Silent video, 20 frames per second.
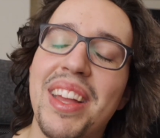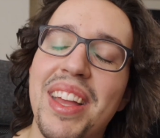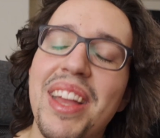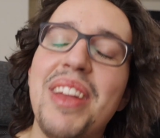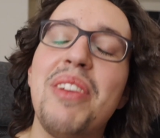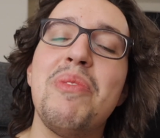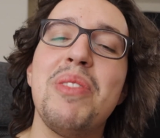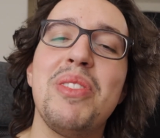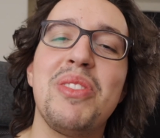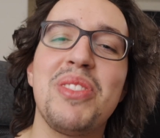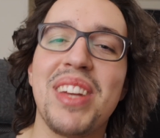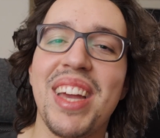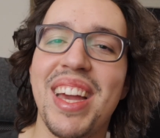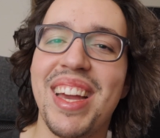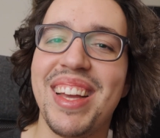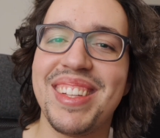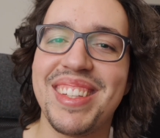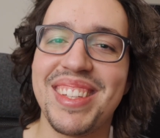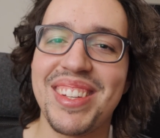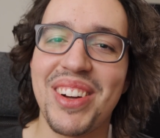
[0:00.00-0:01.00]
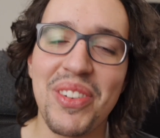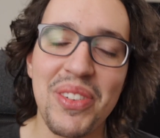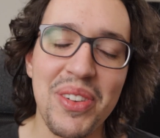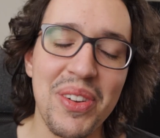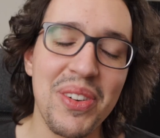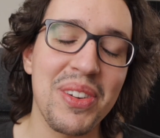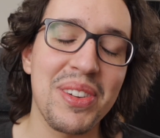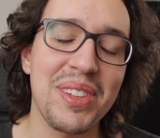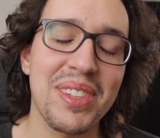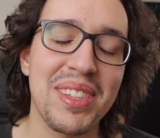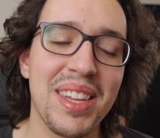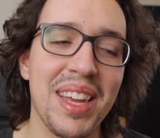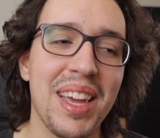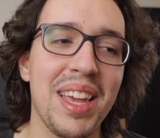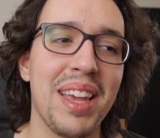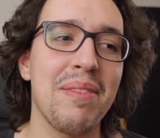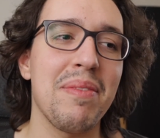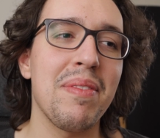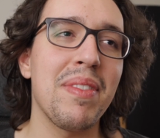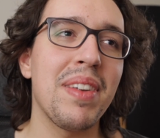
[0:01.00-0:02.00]
In which case, of course, I
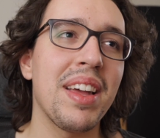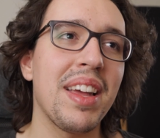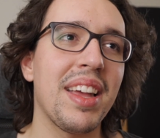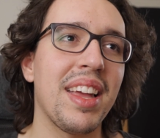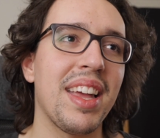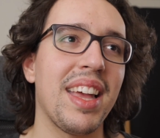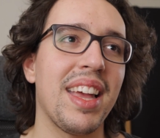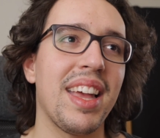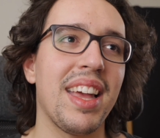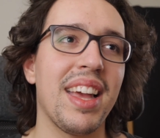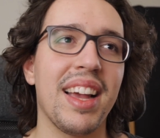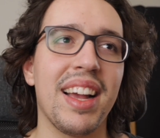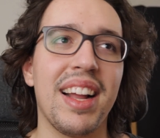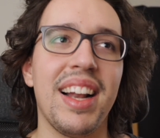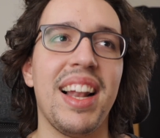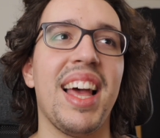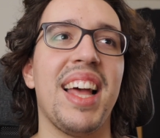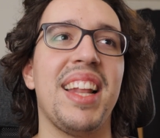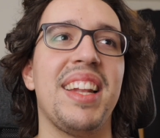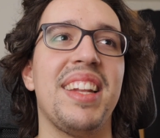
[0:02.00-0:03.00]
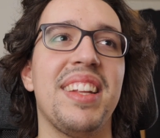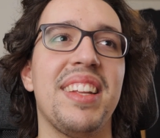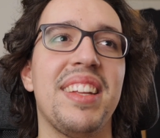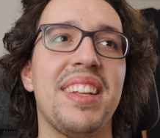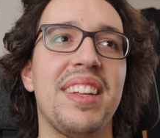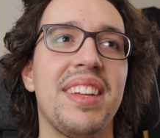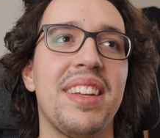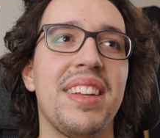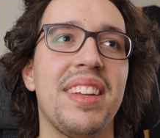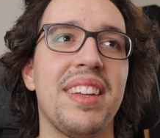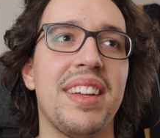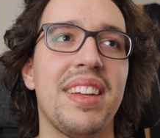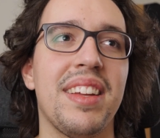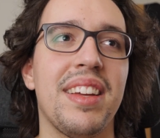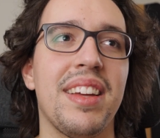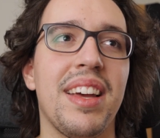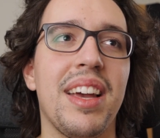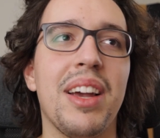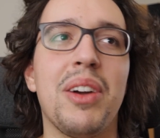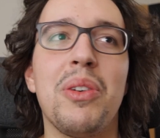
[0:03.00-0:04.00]
am glad
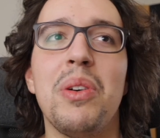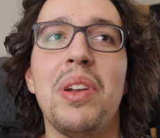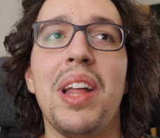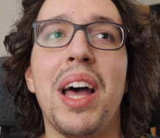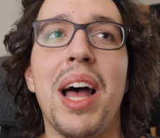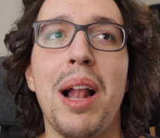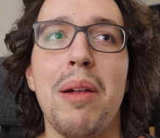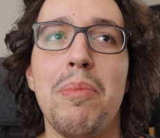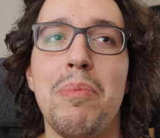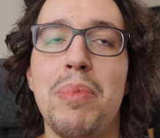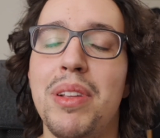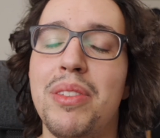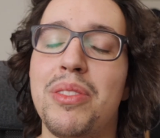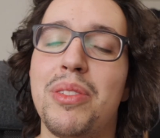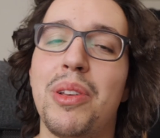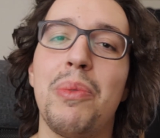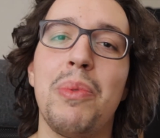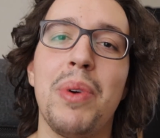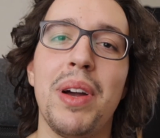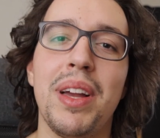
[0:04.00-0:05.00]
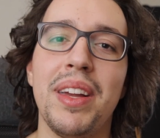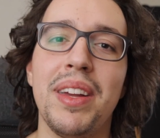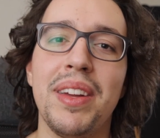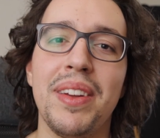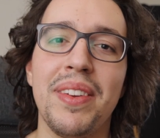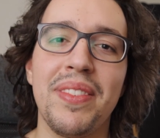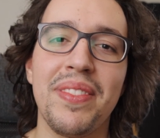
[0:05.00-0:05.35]
I could help in some way.